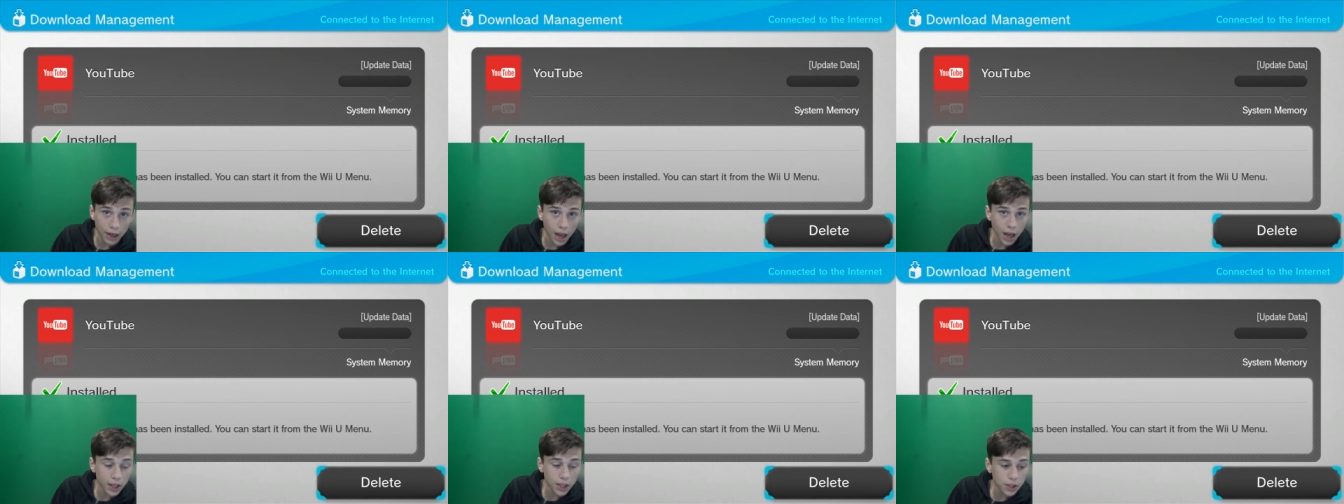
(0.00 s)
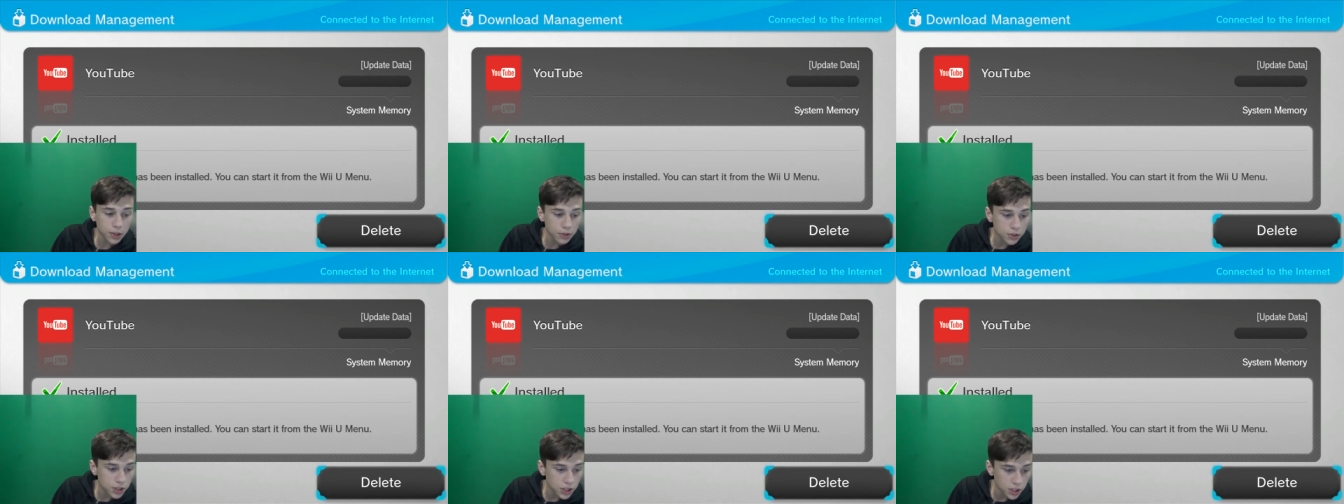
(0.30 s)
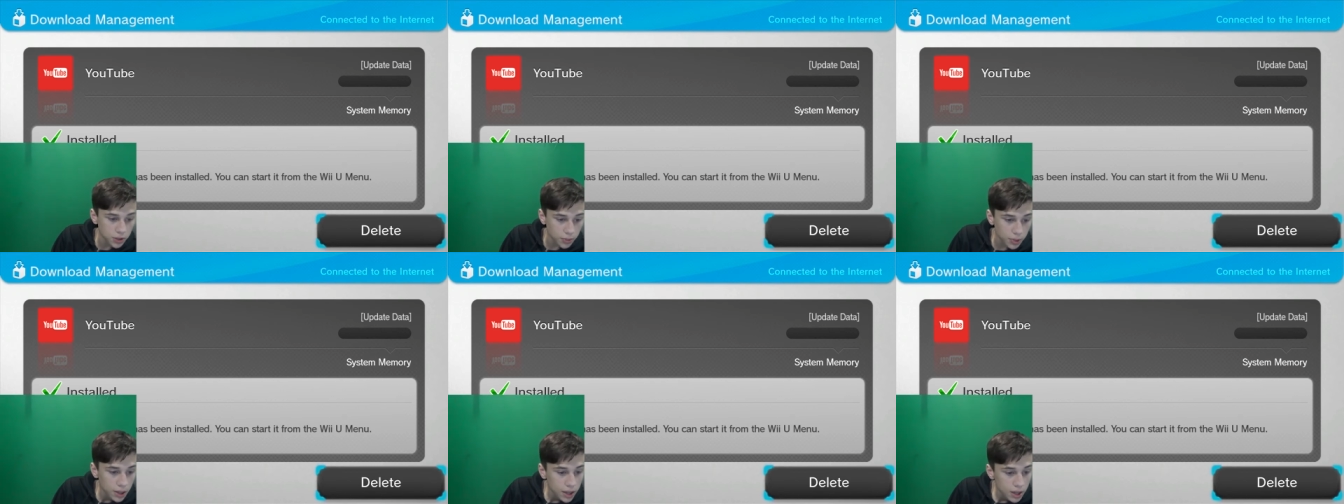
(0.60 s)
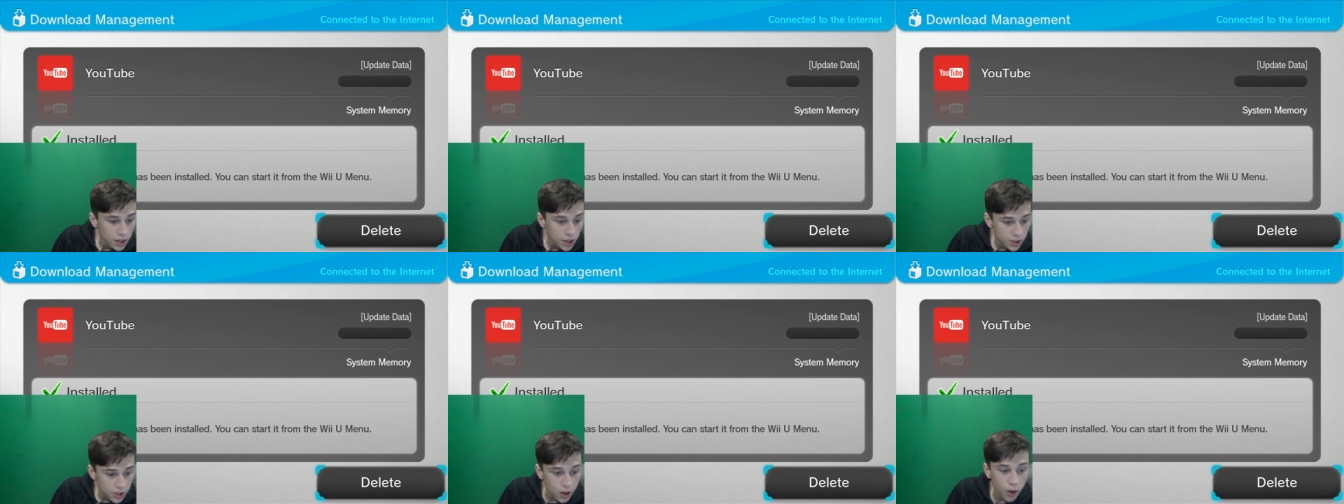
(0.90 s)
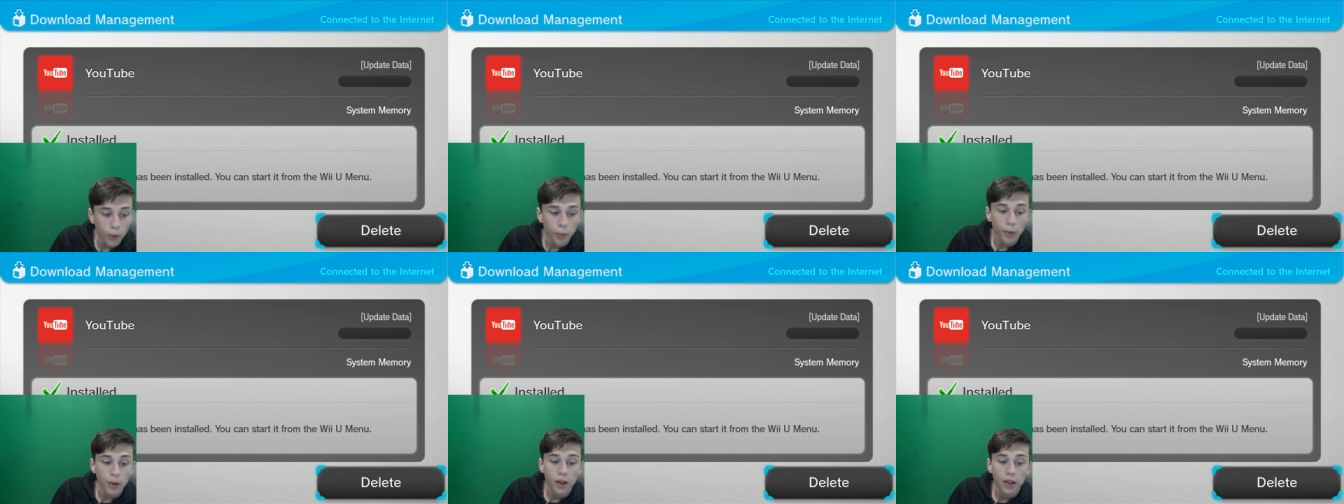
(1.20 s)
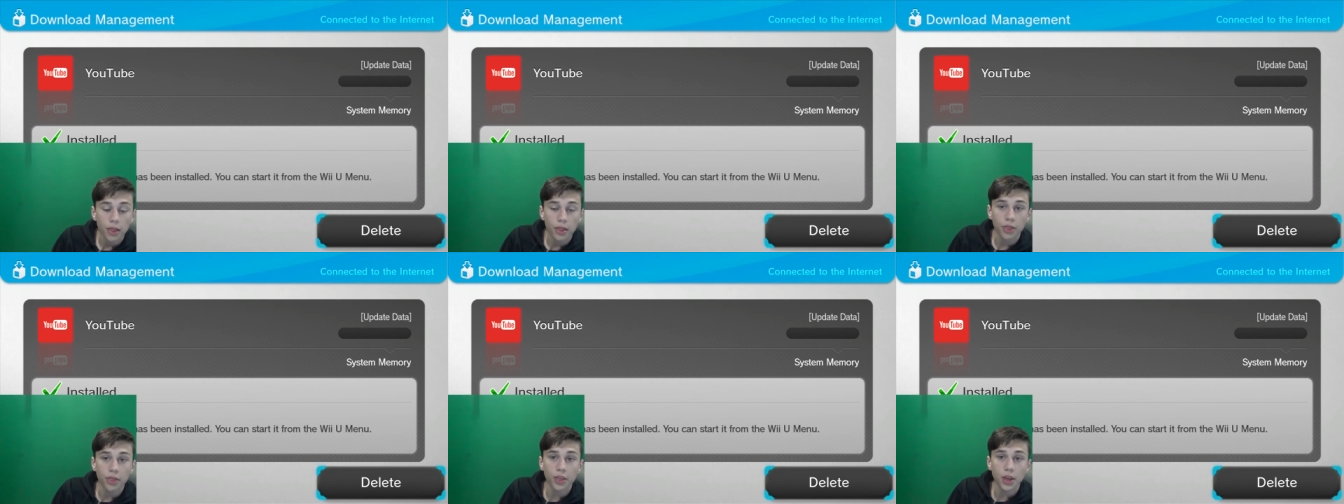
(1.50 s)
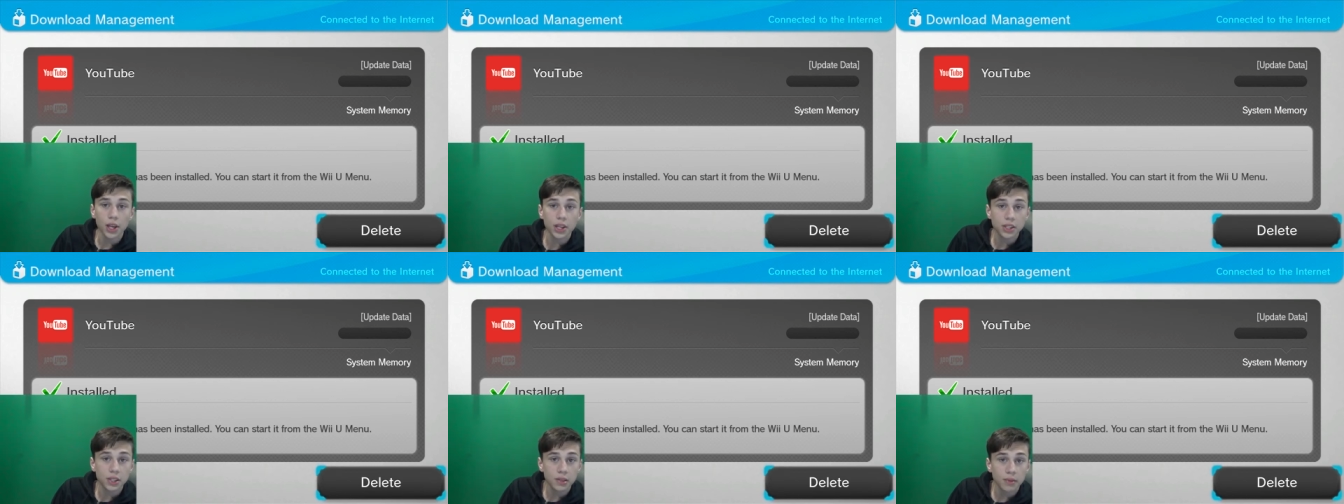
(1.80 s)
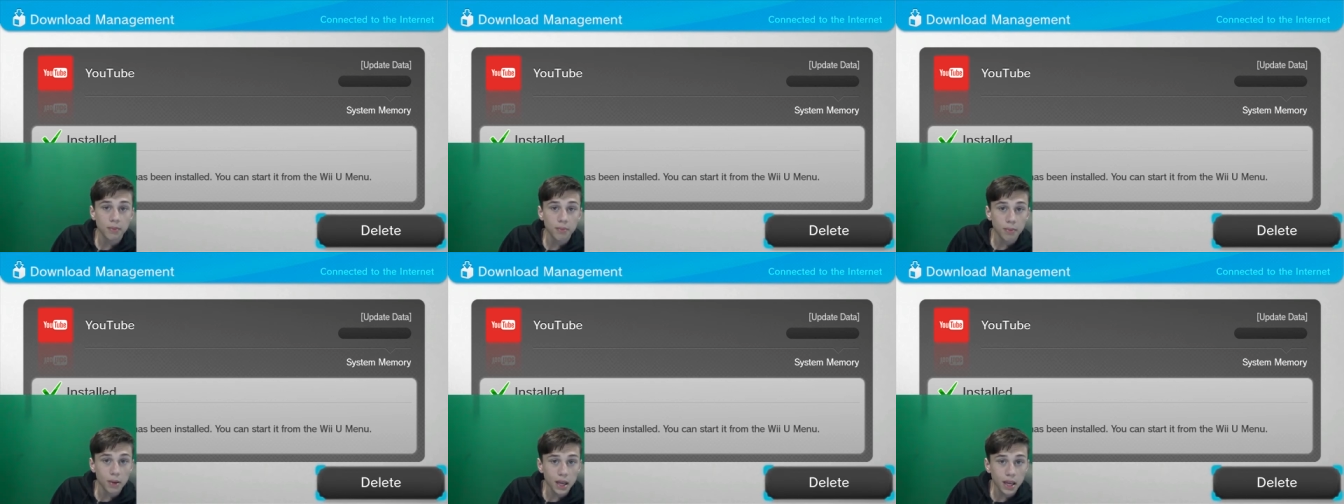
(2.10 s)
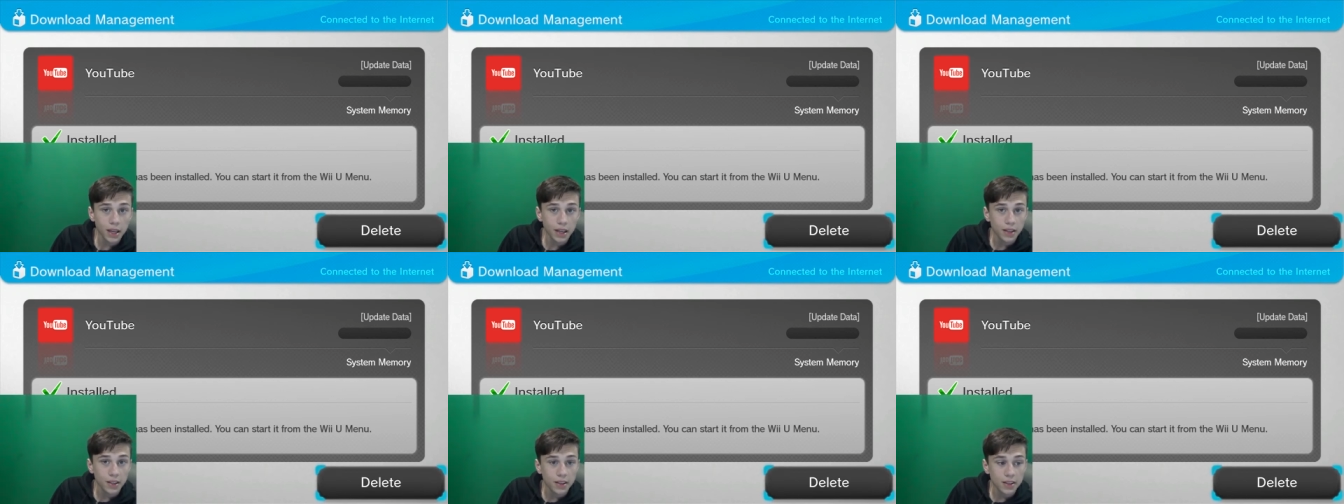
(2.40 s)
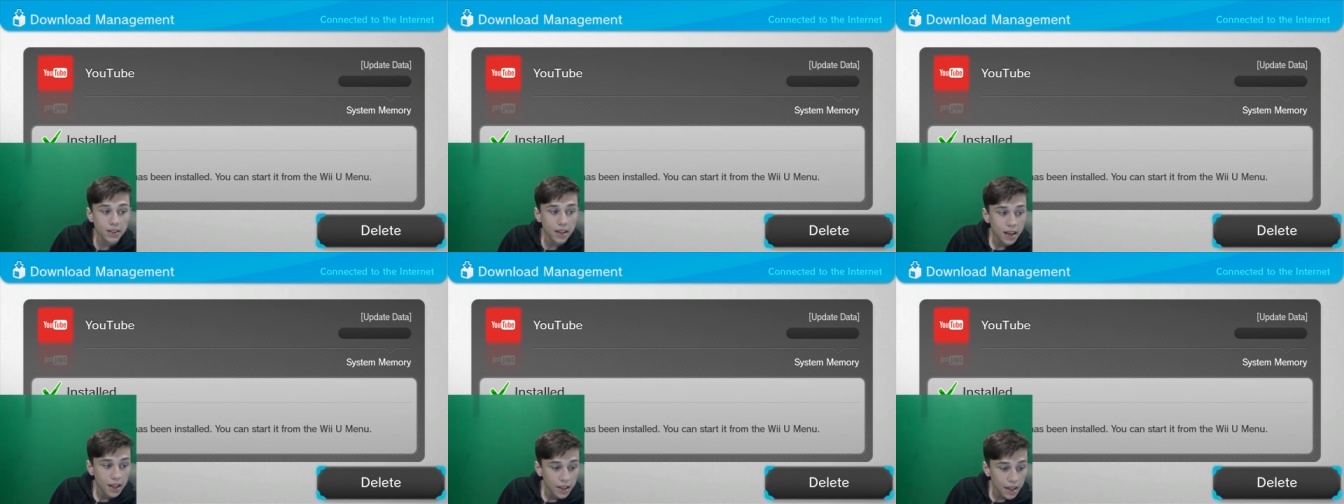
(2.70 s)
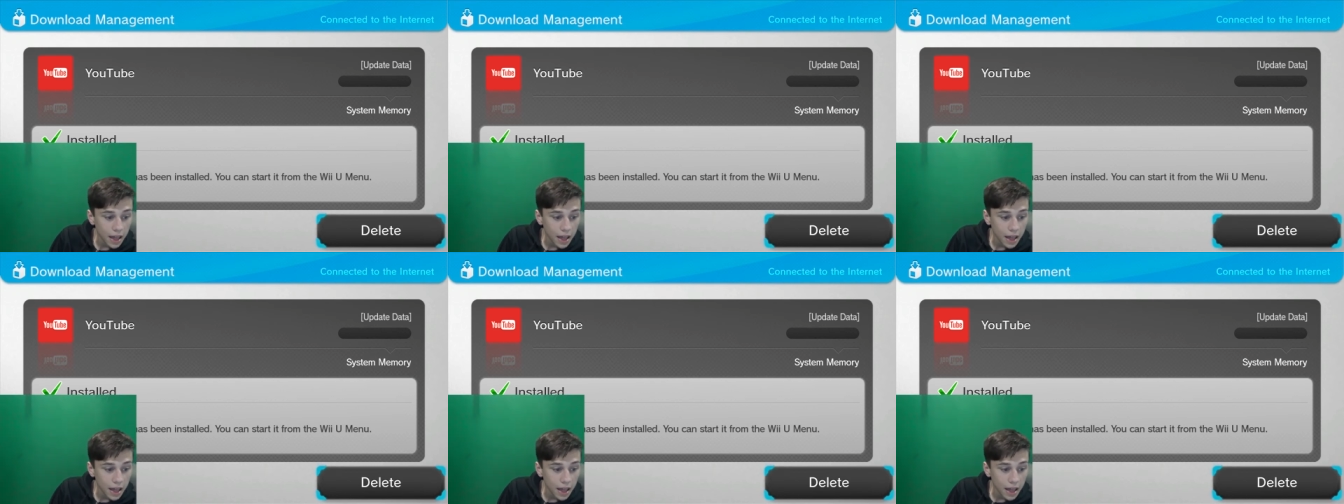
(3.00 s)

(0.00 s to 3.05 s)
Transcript: not YouTube. So this means